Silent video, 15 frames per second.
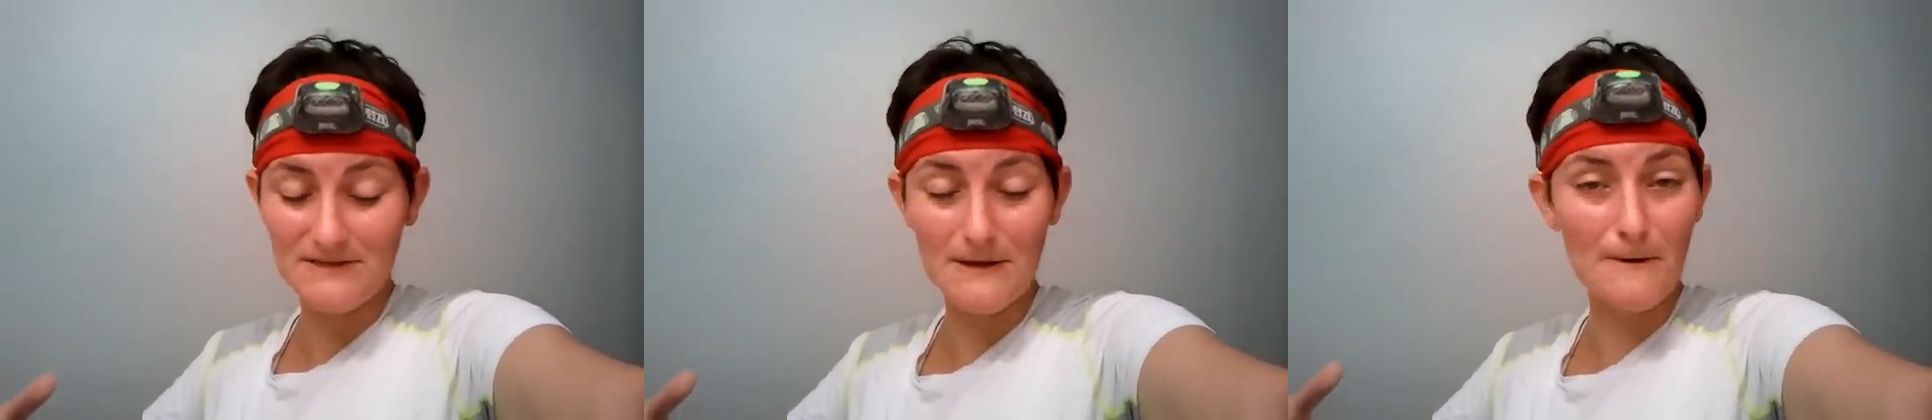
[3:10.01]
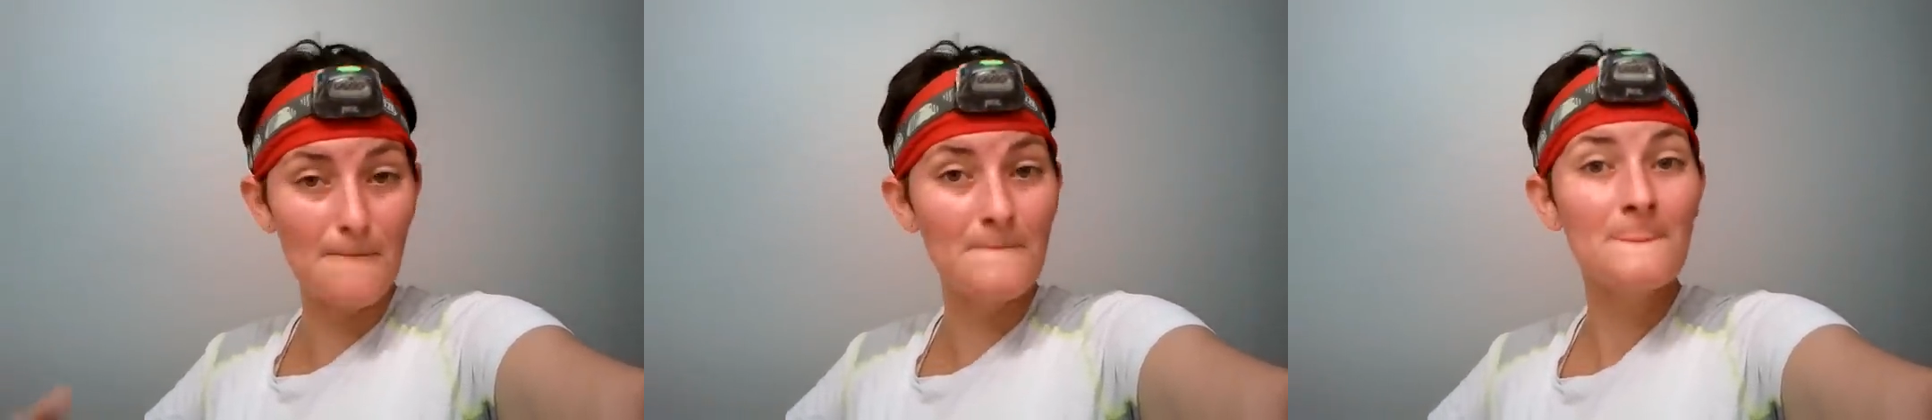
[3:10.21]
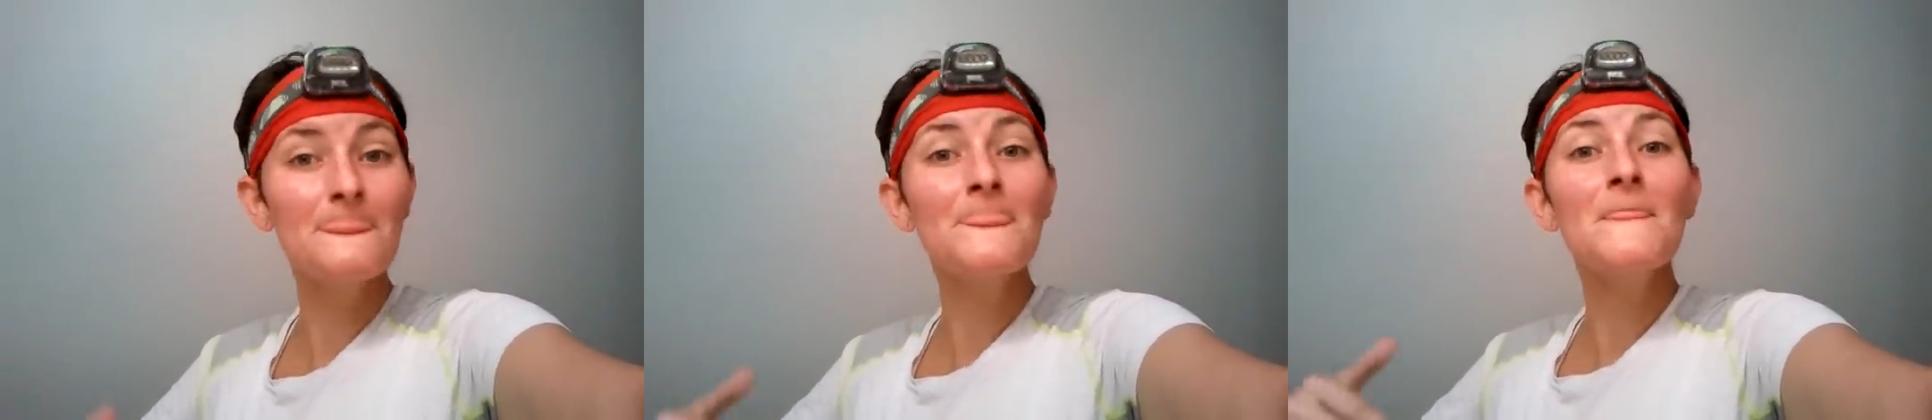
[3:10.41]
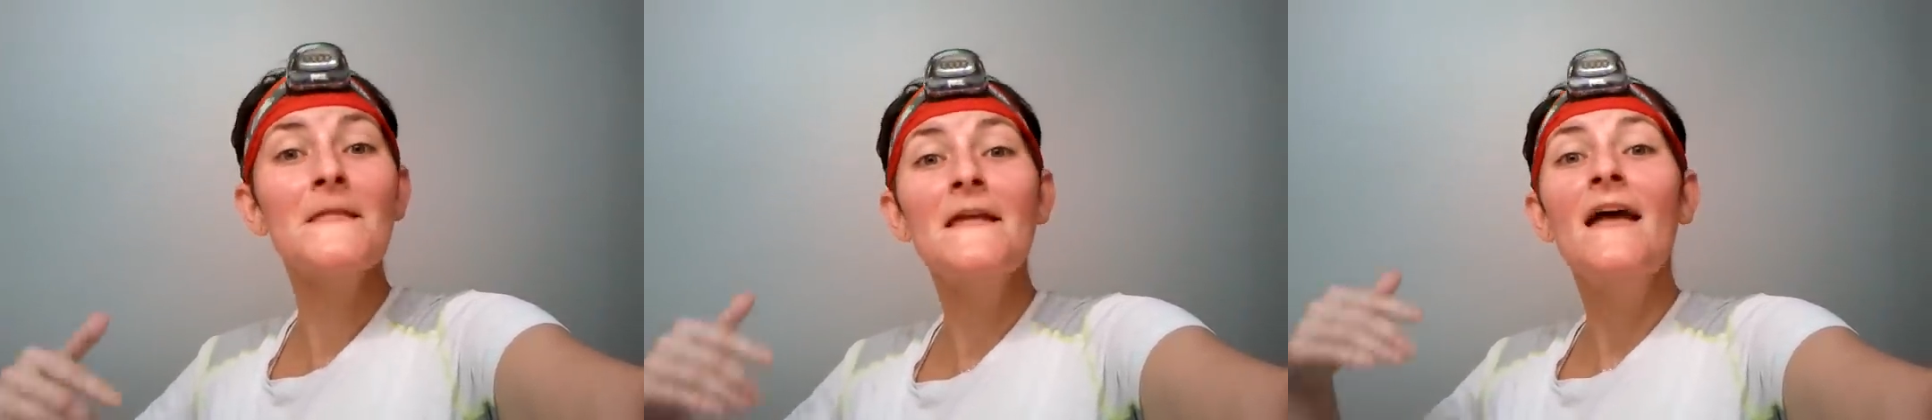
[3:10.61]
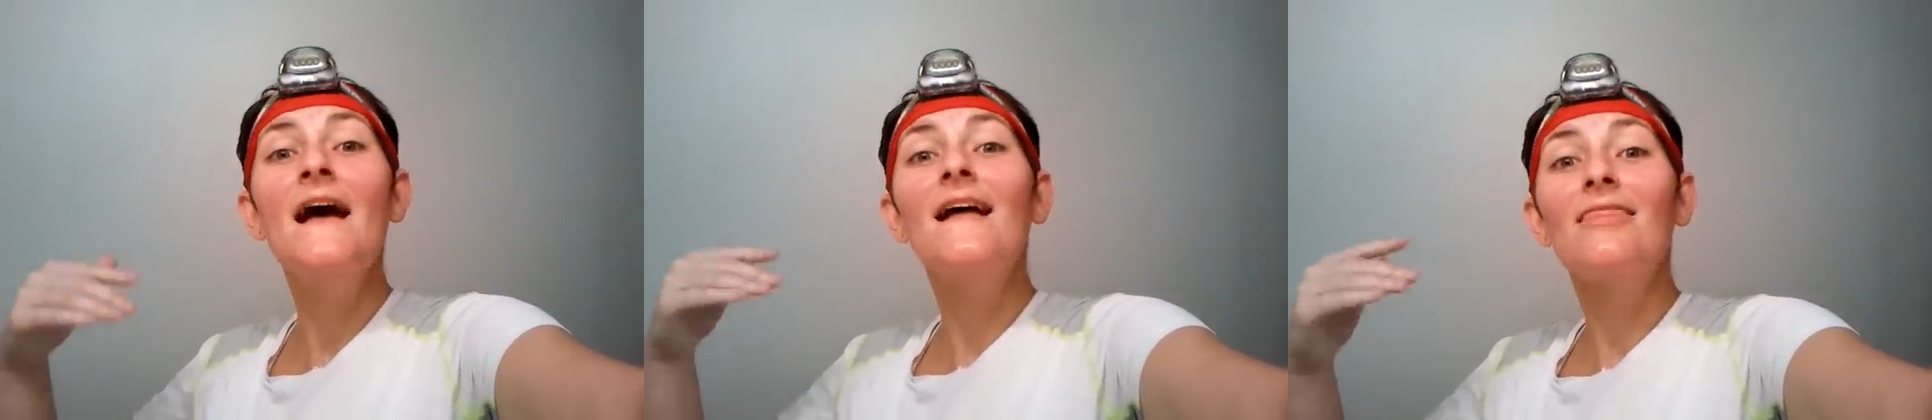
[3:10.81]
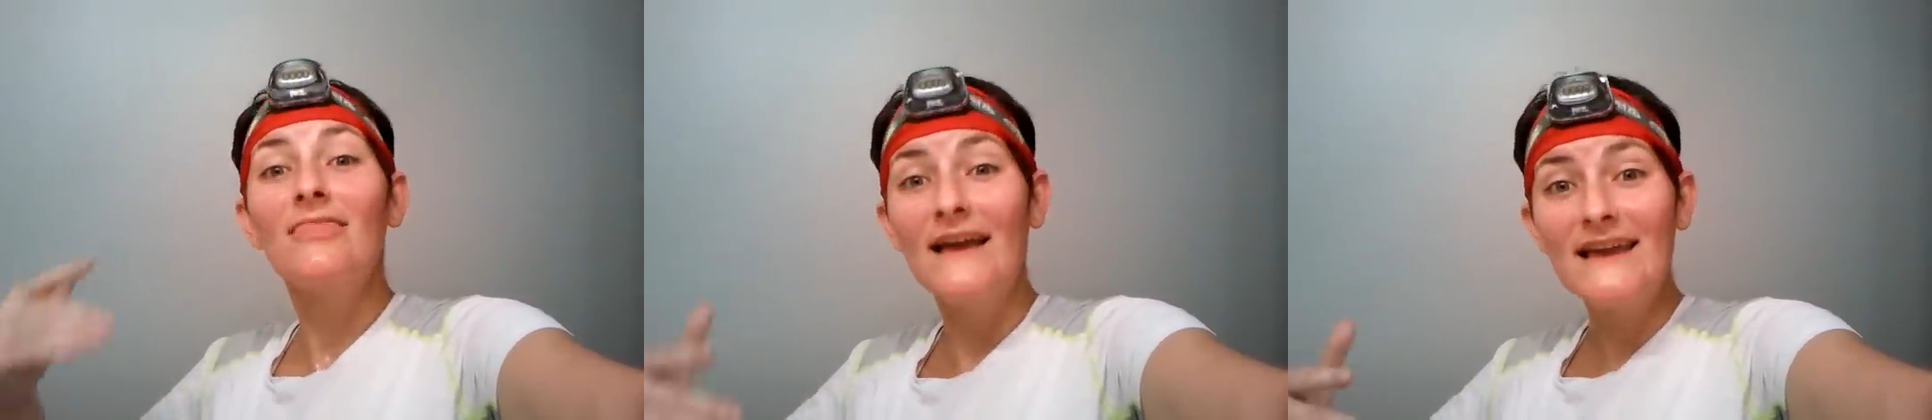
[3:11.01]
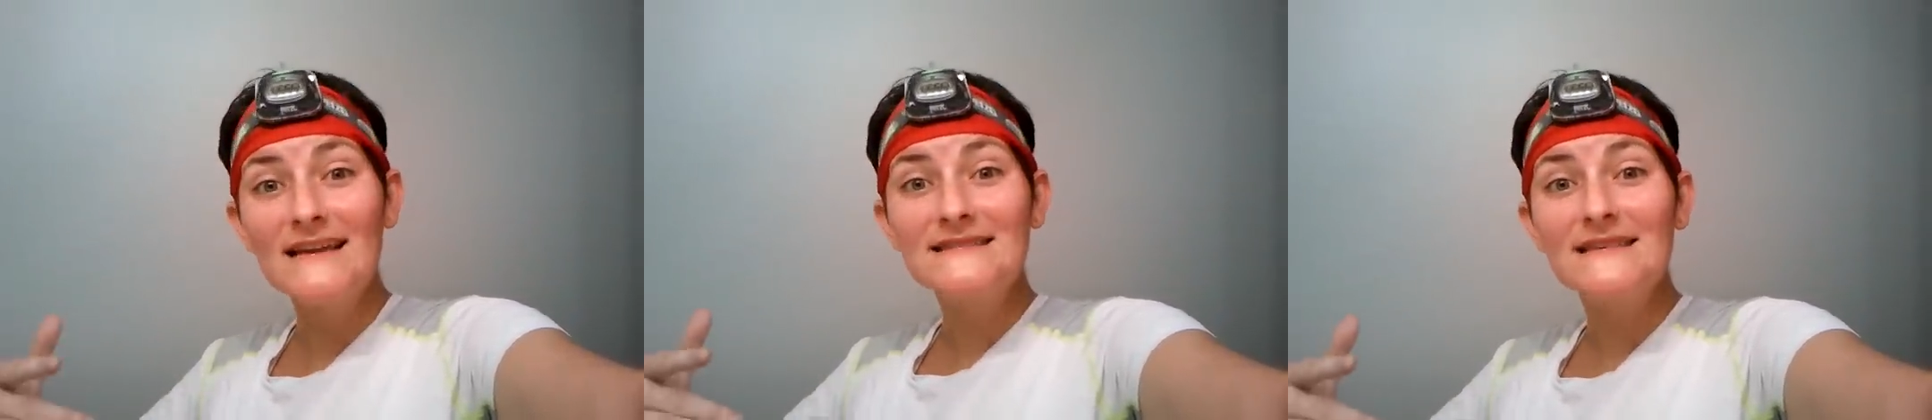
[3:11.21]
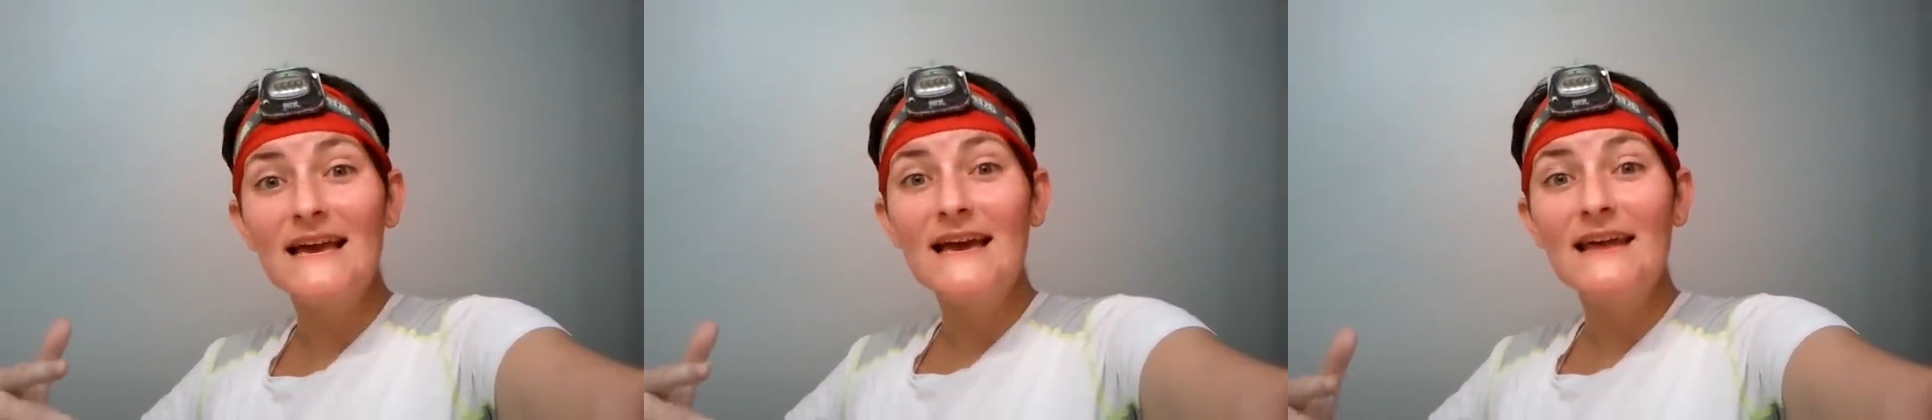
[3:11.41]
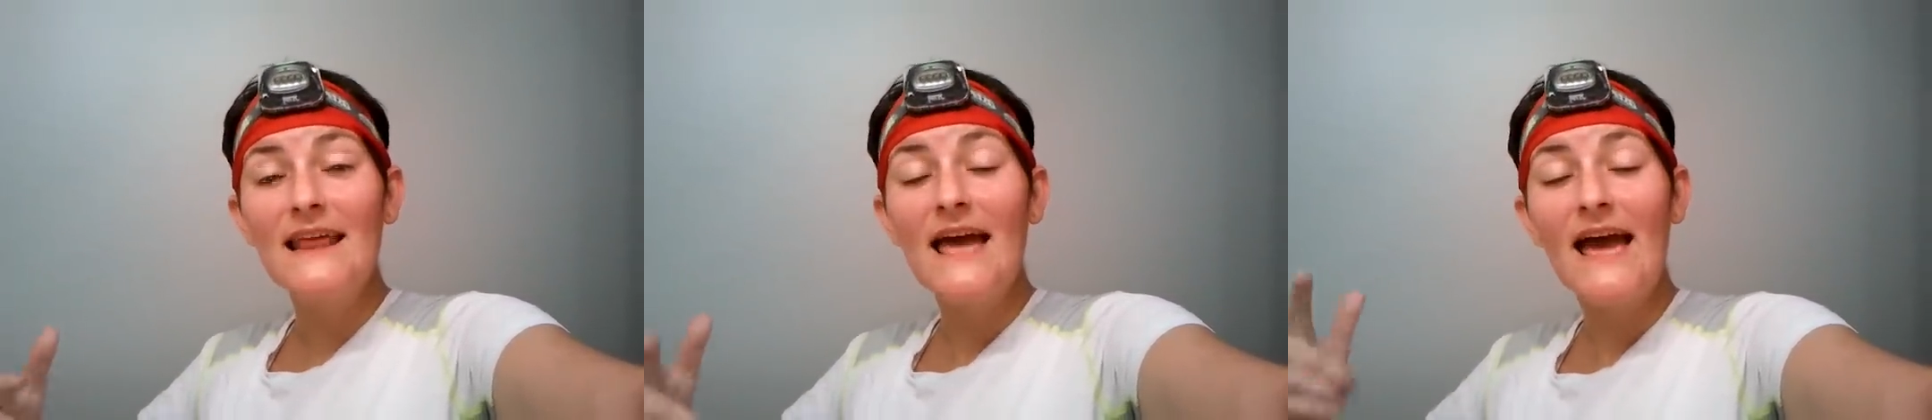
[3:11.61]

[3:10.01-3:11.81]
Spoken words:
So like I said,